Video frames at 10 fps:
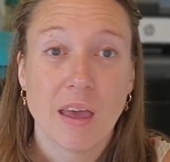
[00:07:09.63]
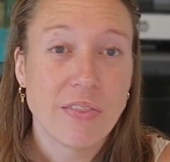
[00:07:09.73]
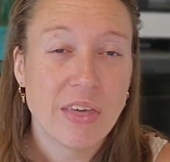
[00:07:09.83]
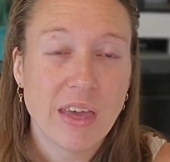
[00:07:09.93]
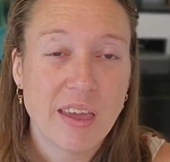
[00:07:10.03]

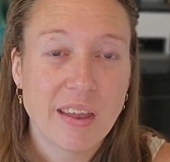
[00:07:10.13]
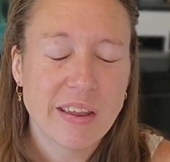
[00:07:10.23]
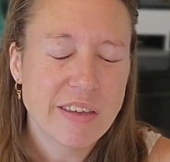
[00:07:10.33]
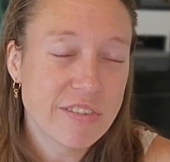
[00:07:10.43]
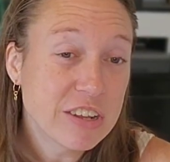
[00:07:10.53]
And
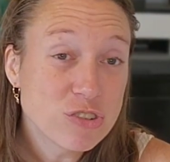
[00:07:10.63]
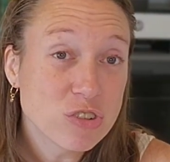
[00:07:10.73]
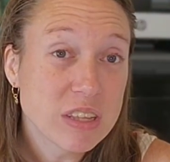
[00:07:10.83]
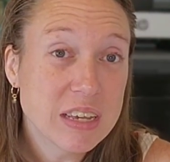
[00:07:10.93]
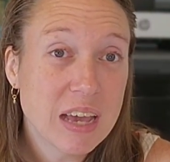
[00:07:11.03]
then
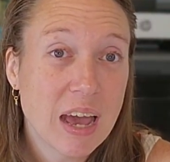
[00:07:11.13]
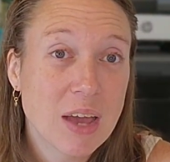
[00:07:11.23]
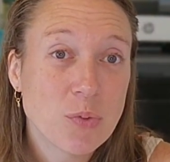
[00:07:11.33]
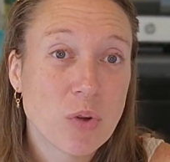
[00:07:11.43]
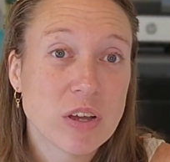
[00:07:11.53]
eventually
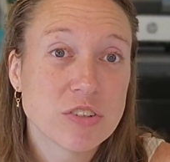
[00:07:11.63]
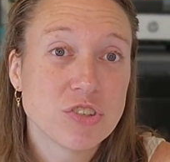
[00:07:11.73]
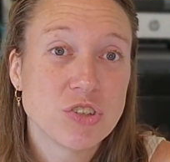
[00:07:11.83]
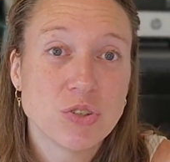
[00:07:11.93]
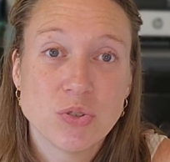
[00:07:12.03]
I want
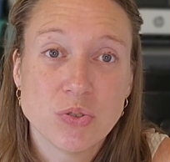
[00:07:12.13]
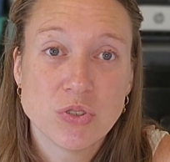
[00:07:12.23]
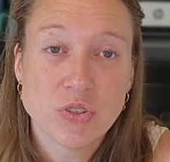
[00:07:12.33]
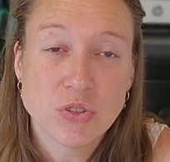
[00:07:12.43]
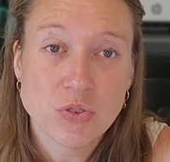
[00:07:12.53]
to
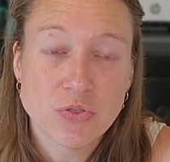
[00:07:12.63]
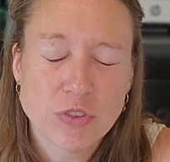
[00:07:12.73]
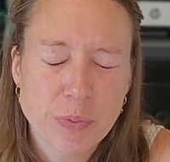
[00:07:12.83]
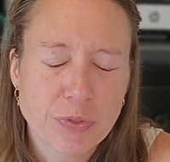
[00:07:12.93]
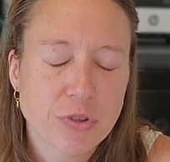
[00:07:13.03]
do
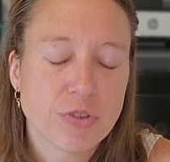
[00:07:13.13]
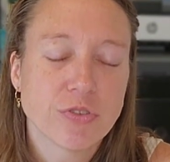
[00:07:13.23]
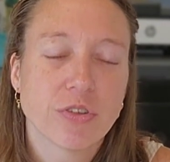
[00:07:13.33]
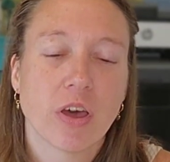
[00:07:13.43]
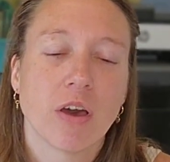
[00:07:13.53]
flip
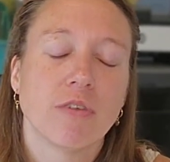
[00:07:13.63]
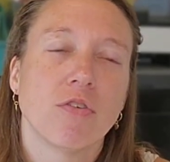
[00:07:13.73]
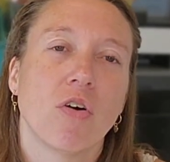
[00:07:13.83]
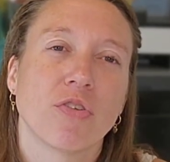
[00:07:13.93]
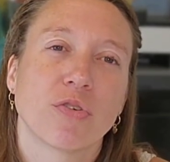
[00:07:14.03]
throughs of
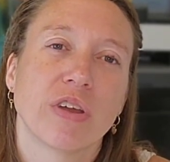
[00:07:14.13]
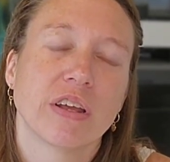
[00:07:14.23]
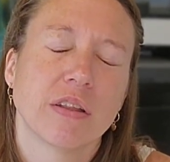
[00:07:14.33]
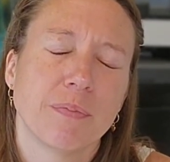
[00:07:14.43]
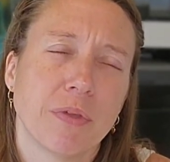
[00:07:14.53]
all the
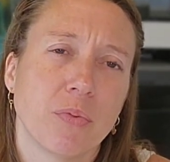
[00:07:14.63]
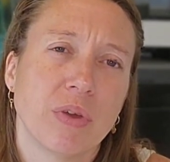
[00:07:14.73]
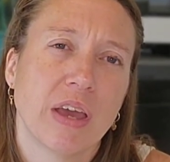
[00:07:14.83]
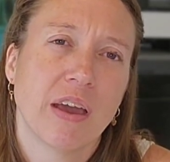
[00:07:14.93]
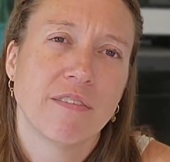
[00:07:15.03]
curriculum that
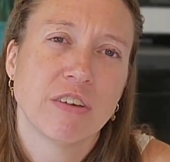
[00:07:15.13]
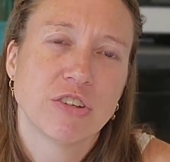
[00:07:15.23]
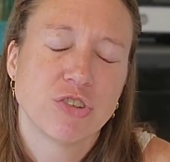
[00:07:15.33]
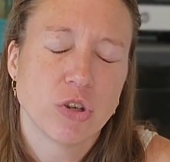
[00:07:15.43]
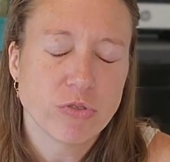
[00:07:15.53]
we have
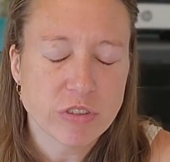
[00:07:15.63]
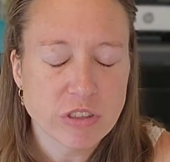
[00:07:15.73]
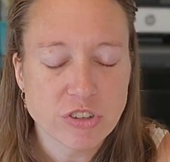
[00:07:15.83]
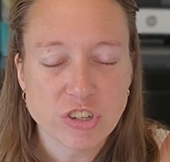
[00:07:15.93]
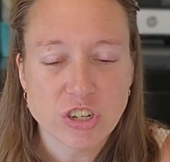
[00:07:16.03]

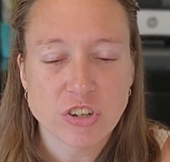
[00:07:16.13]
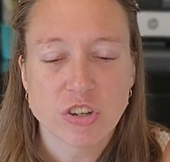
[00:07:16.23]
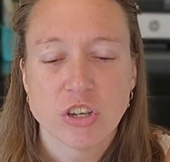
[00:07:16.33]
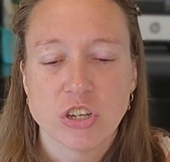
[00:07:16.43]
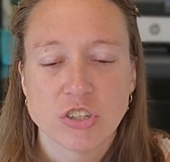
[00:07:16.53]
chosen this
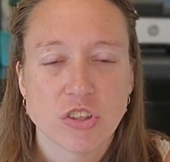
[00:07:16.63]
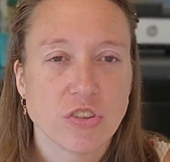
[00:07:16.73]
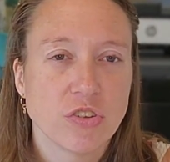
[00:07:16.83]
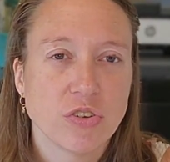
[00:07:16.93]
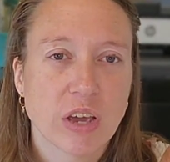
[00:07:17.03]
year, so
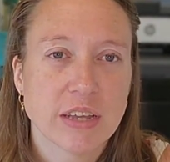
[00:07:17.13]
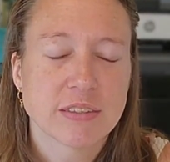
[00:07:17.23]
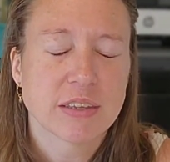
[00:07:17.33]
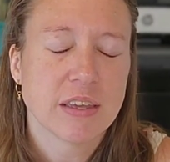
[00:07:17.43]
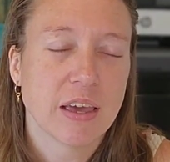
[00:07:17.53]
that you
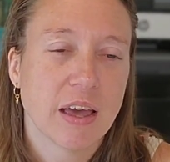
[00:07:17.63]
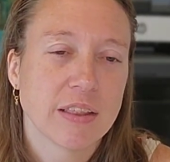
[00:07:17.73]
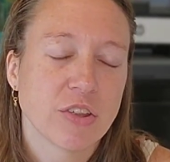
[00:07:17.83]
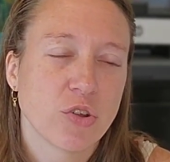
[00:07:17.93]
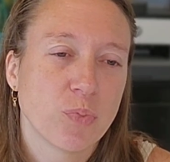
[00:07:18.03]
guys can get
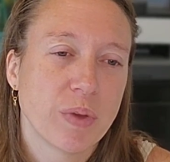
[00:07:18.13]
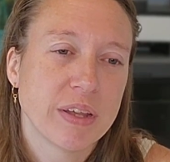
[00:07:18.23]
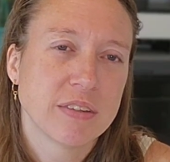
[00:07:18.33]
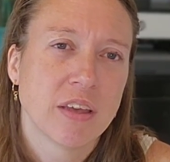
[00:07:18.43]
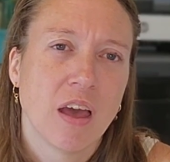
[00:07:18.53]
a little
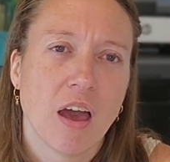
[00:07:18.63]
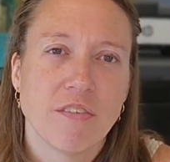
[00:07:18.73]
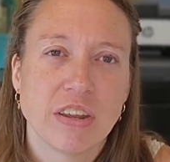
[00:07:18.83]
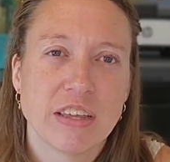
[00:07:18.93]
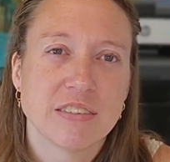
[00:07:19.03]
bit
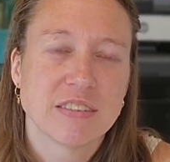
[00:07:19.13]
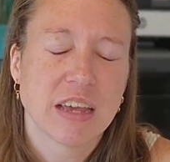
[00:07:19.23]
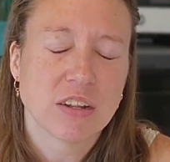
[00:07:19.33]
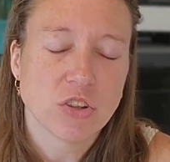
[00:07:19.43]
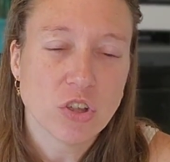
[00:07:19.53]
of an
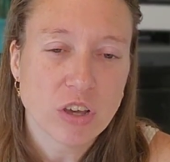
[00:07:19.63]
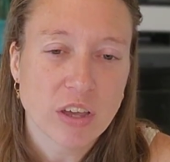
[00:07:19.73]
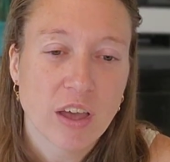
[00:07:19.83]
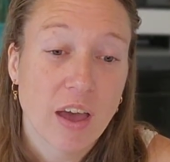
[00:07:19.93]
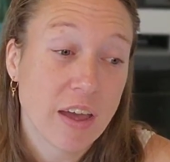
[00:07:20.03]
inside
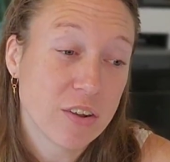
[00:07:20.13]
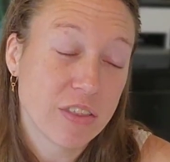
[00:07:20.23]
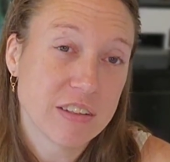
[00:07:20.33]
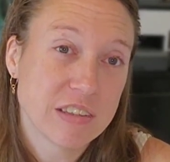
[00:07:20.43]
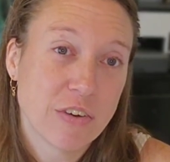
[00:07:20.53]
look. I know
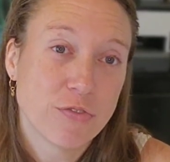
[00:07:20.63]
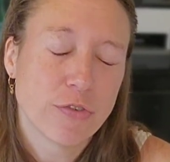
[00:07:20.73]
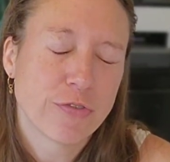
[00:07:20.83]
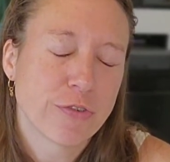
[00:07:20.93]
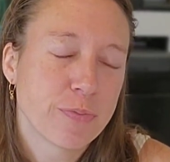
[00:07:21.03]
that's
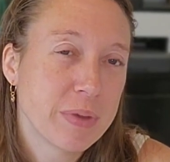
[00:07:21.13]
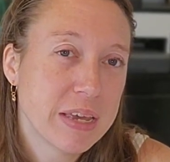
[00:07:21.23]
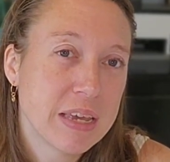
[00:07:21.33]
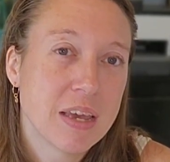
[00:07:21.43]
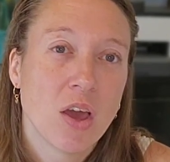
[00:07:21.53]
helpful for
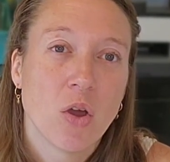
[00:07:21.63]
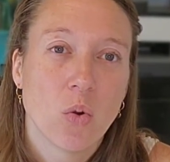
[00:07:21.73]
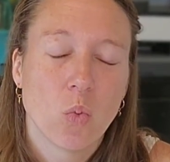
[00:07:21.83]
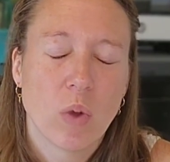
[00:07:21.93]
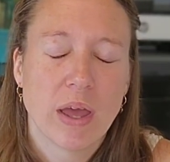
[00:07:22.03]
me
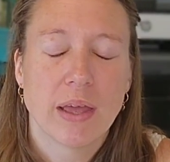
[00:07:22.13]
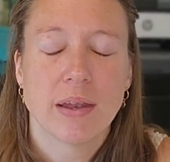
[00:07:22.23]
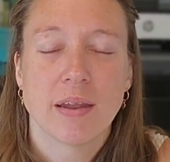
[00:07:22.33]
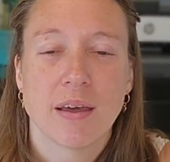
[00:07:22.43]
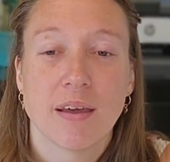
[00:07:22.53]

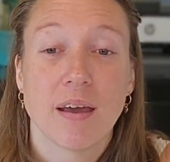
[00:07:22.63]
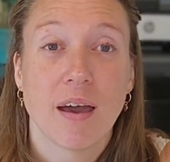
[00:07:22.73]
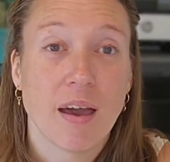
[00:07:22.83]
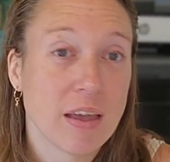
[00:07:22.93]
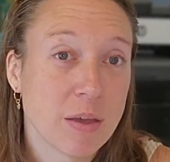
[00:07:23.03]
when
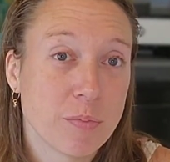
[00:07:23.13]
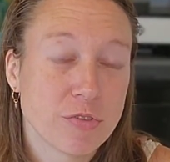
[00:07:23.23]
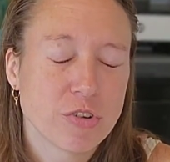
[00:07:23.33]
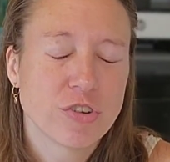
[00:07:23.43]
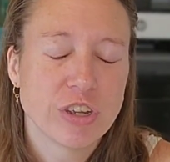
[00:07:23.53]
I am
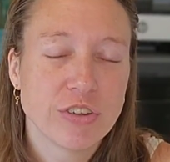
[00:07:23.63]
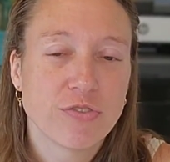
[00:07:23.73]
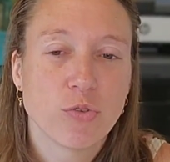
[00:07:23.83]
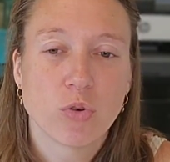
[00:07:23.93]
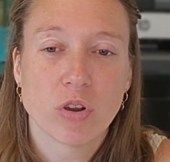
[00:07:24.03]

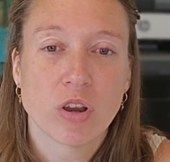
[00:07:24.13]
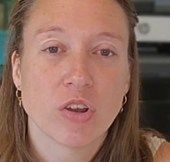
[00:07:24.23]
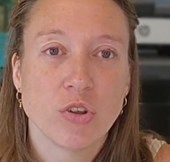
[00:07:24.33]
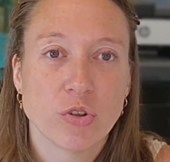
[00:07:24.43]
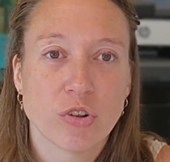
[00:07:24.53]
searching
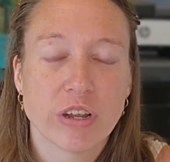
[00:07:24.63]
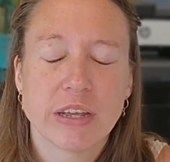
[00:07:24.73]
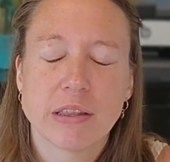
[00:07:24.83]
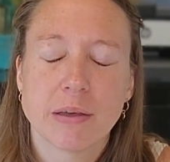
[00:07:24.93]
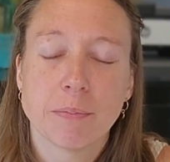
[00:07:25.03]
for new
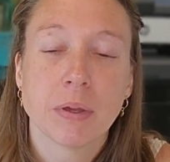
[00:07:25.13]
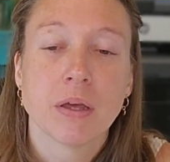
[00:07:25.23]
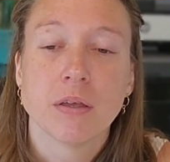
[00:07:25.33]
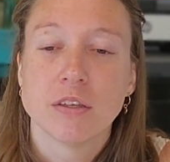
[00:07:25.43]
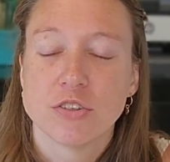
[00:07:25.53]
curriculum.
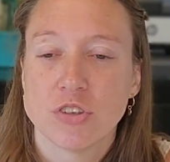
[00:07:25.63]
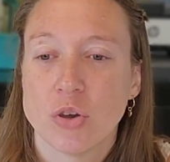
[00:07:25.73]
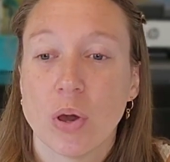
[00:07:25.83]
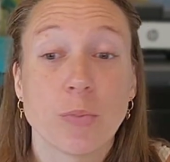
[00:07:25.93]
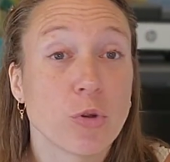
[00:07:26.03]

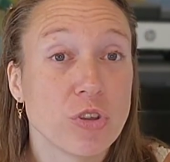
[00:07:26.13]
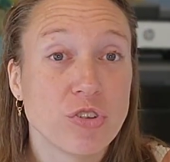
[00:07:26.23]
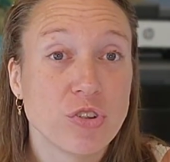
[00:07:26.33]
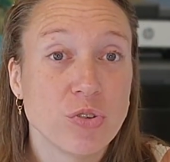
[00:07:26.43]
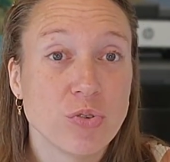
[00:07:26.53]
So I'm going
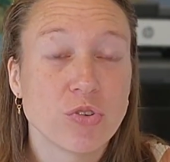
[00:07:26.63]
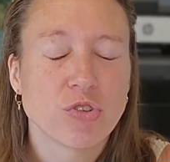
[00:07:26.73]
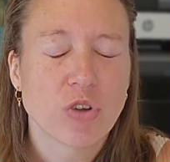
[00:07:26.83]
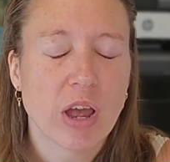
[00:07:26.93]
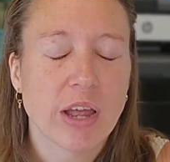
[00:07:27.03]
to
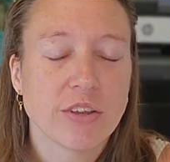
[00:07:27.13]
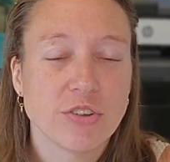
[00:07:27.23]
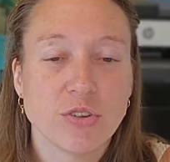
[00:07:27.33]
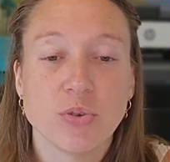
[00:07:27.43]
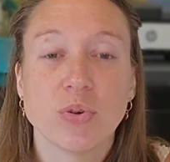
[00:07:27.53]
try
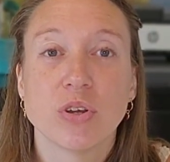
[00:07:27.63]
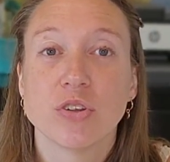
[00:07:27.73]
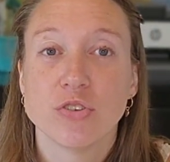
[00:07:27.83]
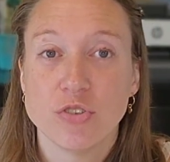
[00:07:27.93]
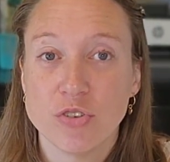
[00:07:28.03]
to
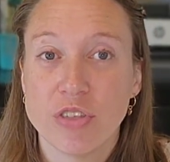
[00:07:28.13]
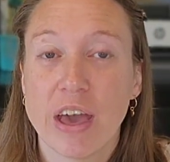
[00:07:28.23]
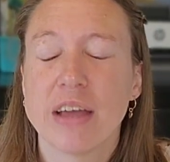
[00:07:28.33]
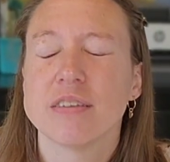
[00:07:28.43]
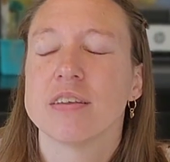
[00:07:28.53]
do
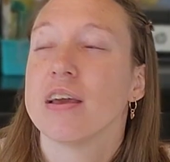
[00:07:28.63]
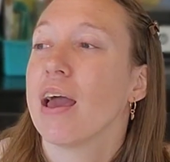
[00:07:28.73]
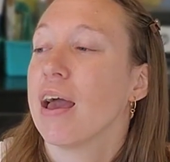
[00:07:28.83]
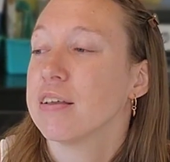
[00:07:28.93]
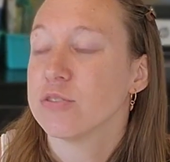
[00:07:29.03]
that
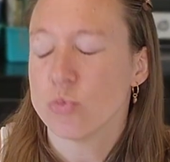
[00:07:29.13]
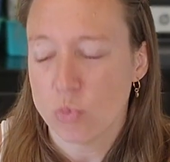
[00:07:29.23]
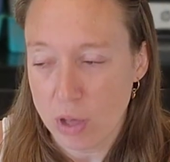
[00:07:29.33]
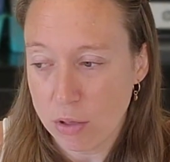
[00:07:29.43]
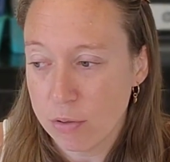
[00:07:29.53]
as
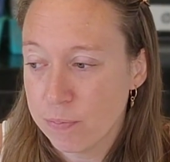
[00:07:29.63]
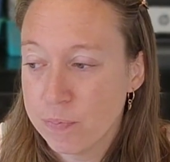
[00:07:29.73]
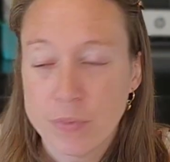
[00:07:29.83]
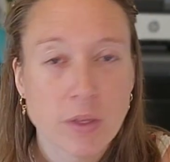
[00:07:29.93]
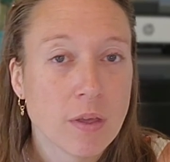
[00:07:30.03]
well.
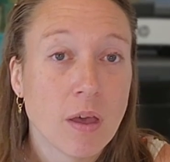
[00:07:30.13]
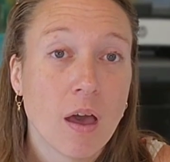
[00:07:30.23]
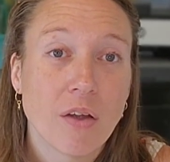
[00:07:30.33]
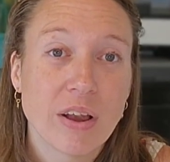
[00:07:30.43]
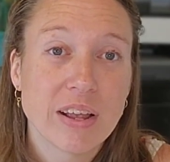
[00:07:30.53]

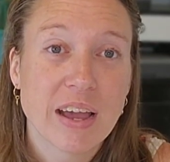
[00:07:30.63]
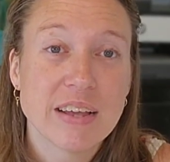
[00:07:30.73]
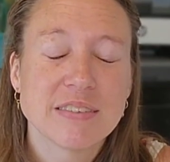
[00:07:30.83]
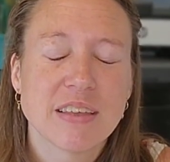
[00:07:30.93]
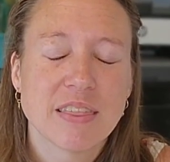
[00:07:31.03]
All right,
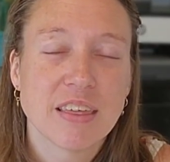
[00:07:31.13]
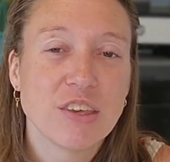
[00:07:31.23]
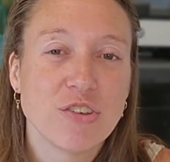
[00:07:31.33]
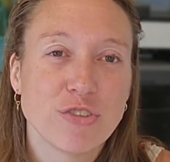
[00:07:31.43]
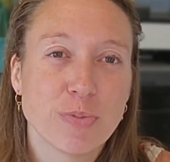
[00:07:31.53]
guys,
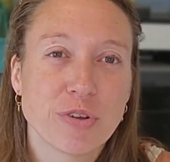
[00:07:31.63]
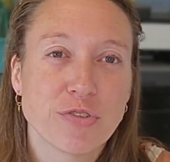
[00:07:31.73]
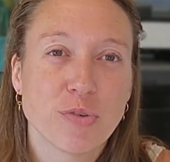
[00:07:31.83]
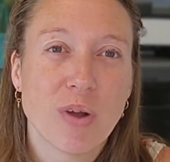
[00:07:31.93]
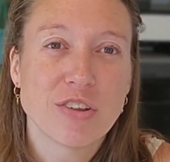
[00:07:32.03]
thank you so much
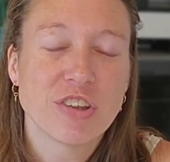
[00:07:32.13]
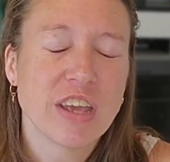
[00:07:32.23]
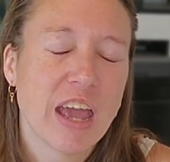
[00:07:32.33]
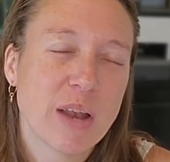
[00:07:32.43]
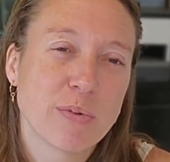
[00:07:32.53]
for
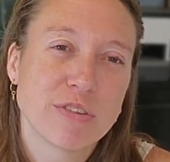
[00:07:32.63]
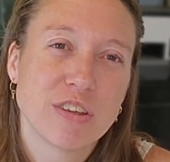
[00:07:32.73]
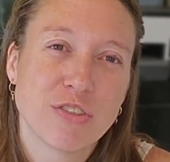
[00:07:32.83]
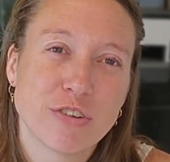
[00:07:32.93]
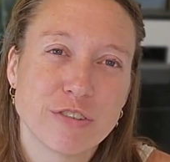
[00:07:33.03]
watching, and we'll
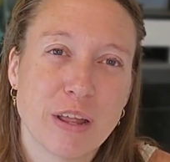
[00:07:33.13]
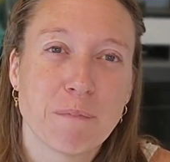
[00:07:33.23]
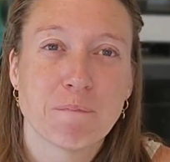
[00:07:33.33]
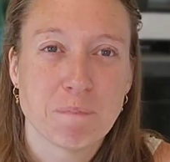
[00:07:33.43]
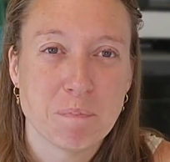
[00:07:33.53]
see you Thursday.